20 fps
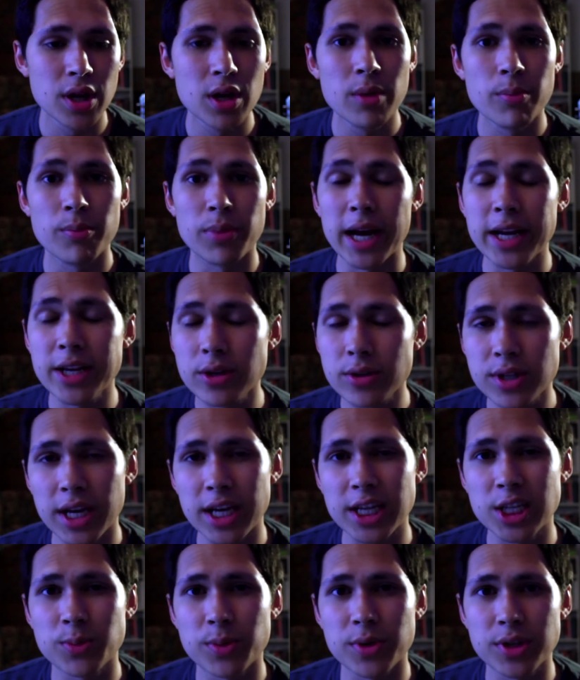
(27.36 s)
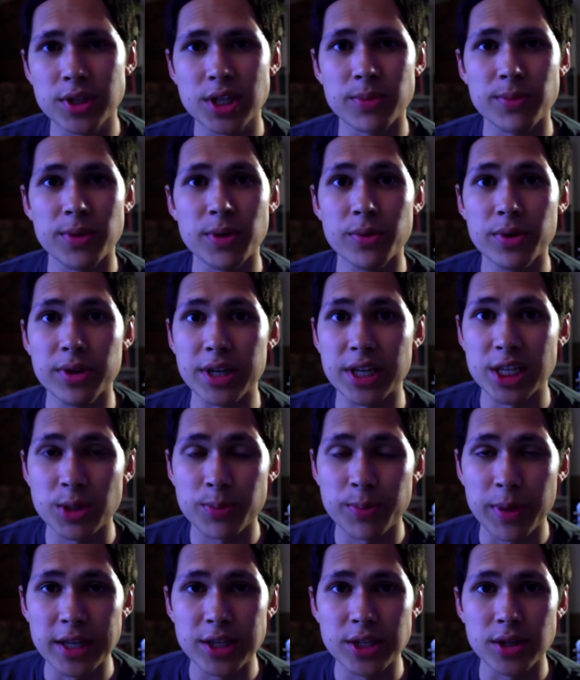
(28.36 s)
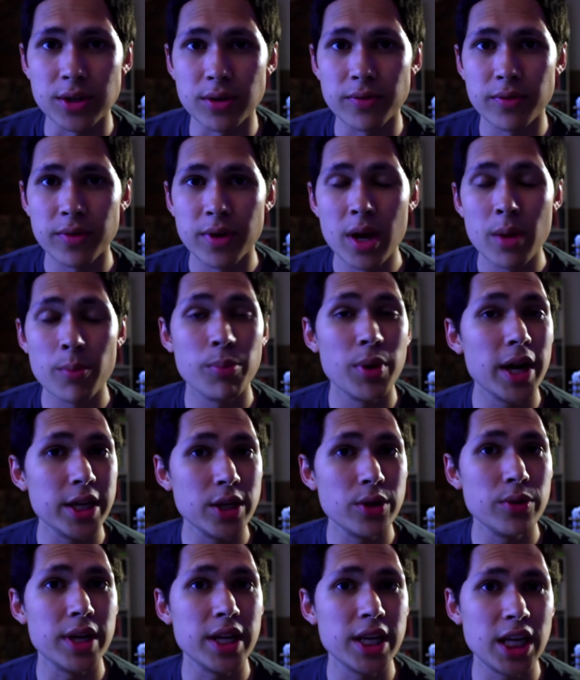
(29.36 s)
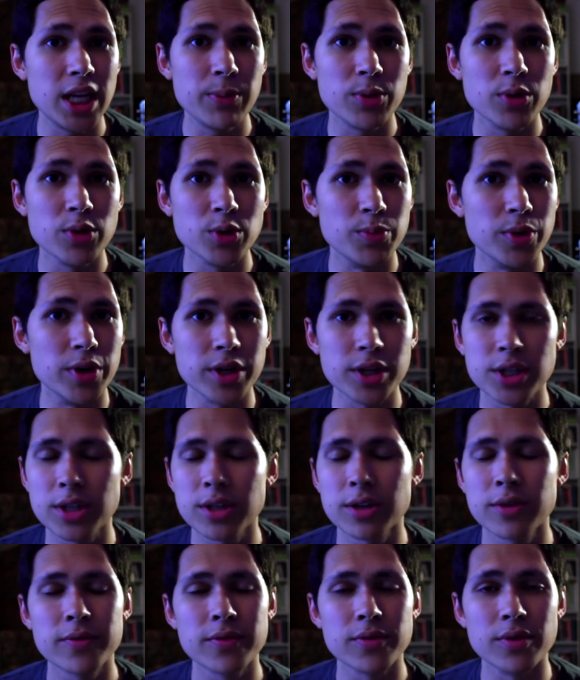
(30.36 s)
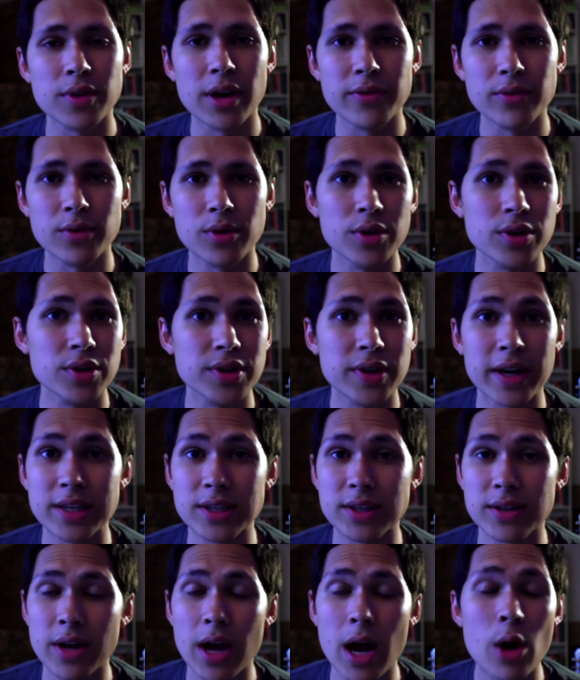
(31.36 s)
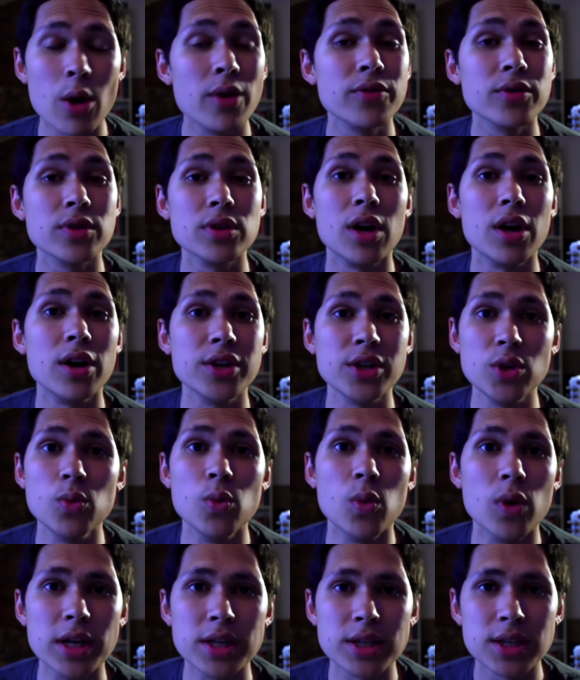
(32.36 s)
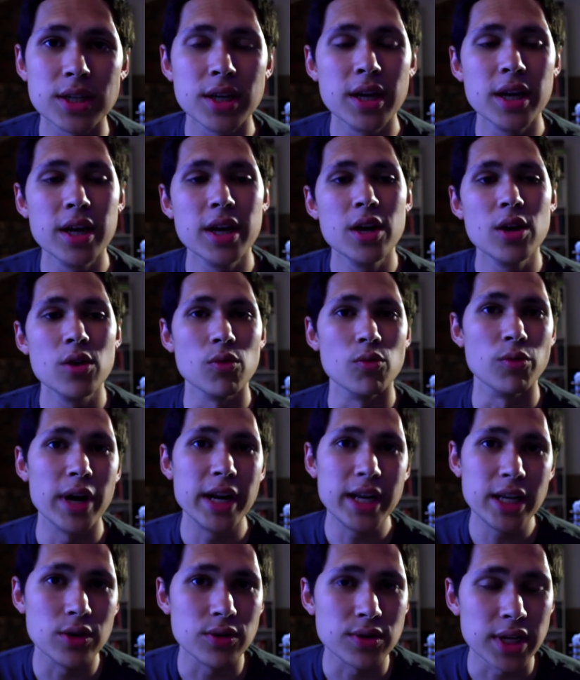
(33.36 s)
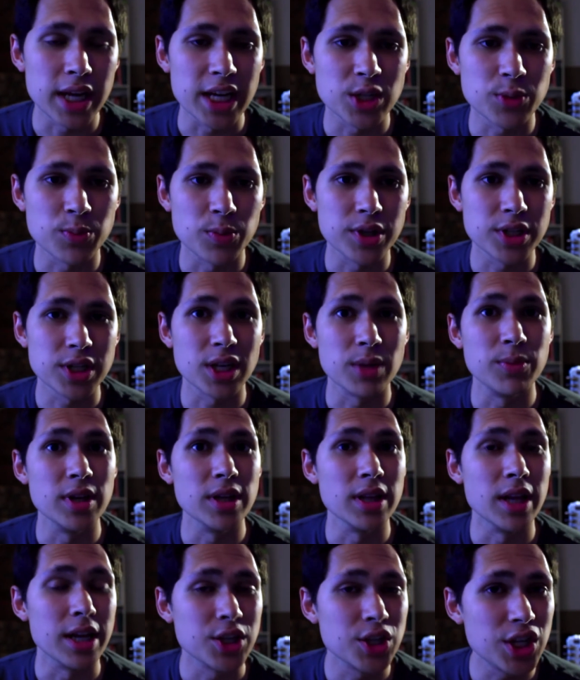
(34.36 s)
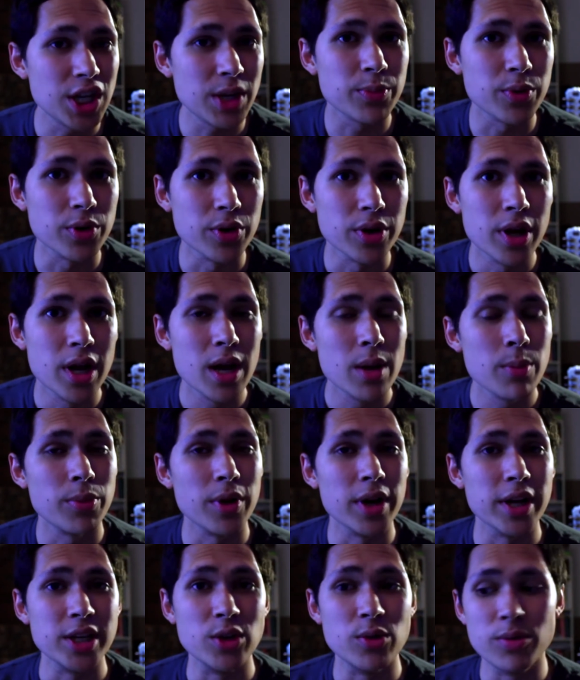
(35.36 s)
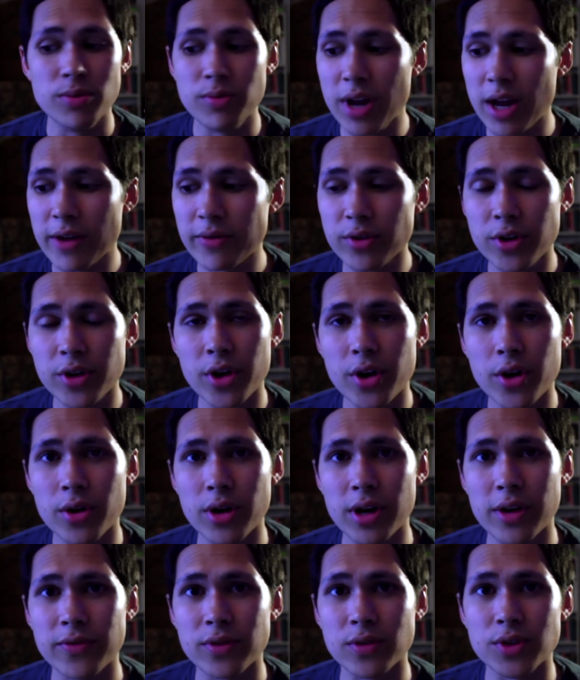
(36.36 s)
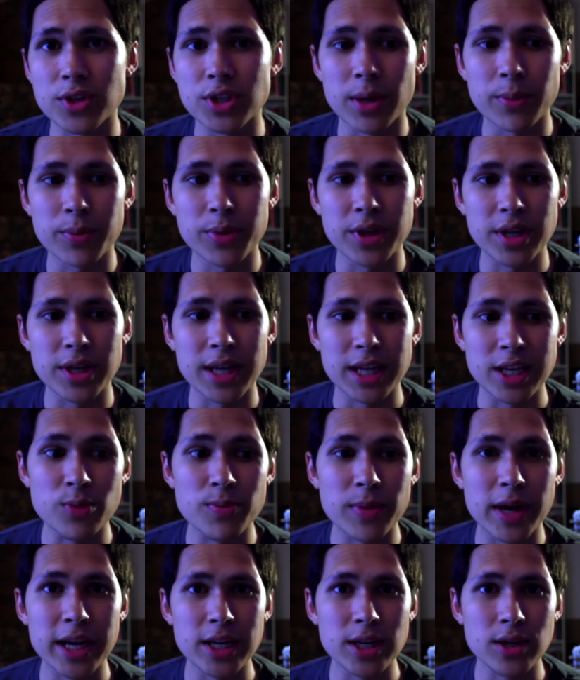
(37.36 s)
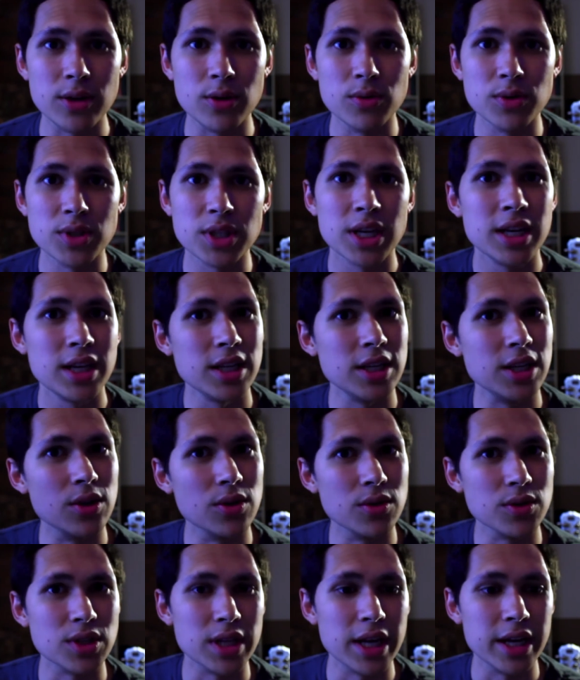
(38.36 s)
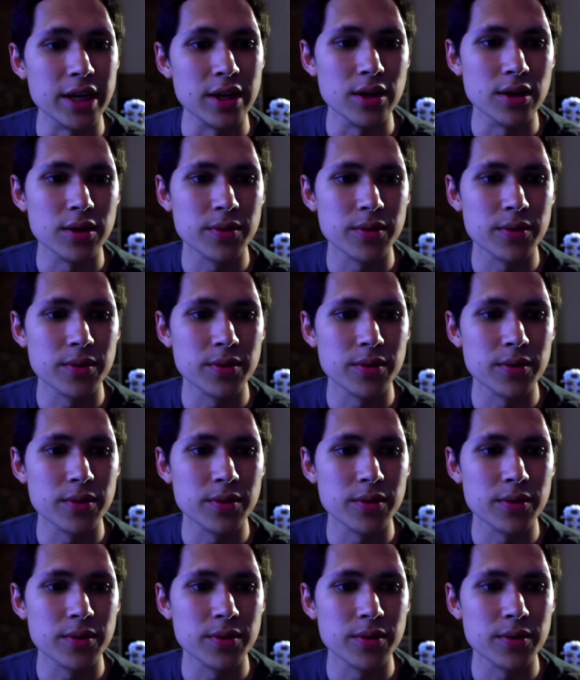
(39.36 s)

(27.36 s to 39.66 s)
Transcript: Buying your textbooks can be really expensive, but you get to keep those books forever or however long you want. Renting your textbooks can be a lot cheaper, but you never know if there's something that you might use years later.